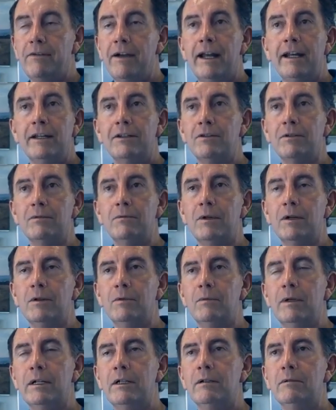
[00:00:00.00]
I've had it on
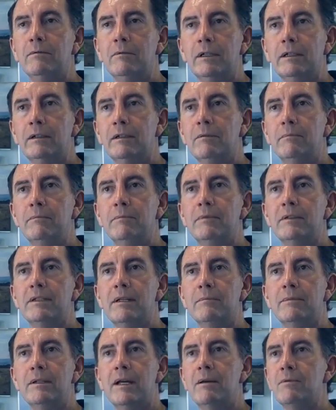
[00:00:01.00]
one
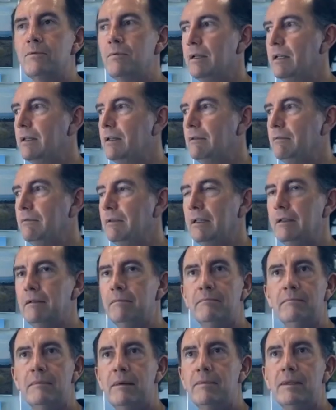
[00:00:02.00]
sometimes where
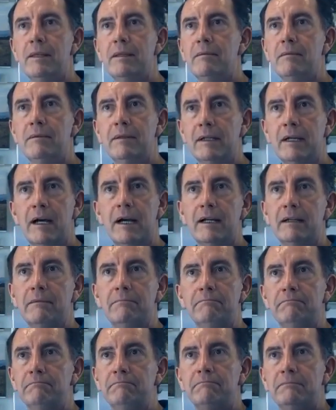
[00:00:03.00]
maybe the guy
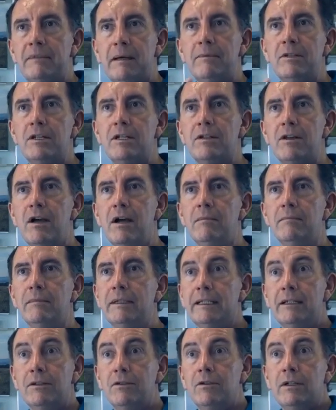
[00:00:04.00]
damaged his arm
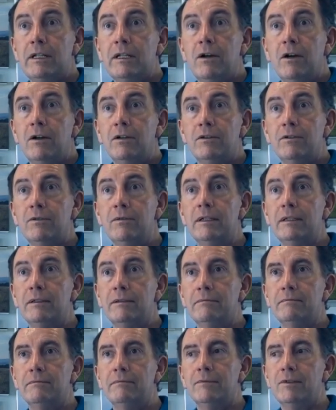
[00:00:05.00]
and he can't do
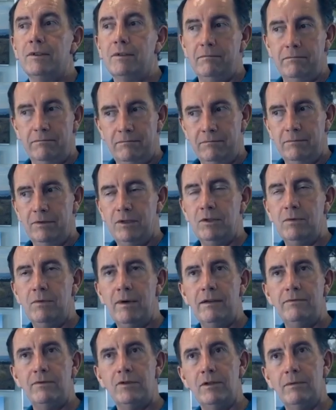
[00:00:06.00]
it. So it's
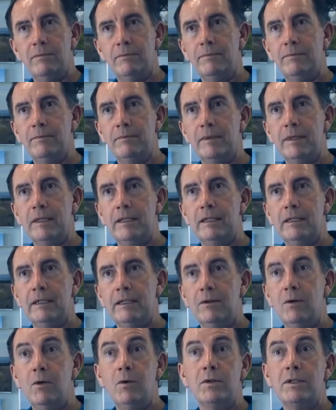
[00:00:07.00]
the wife's job.
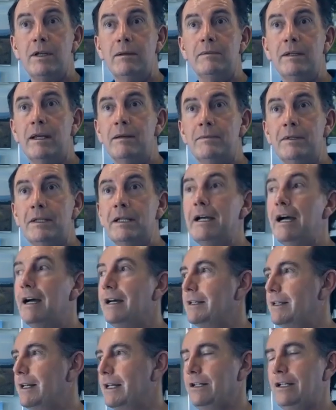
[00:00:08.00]
Or sometimes the
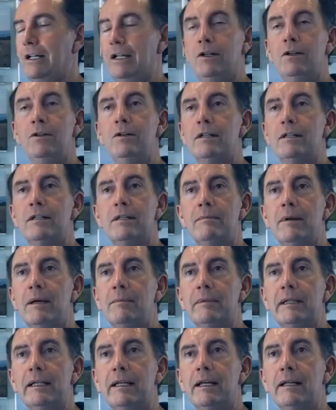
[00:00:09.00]
guy is actually clueless
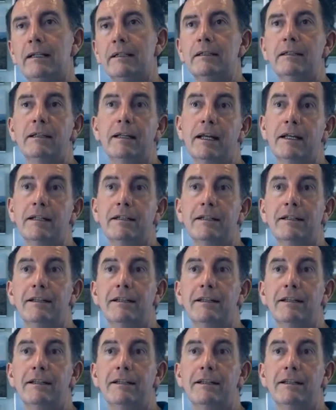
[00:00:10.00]
about mechanical, and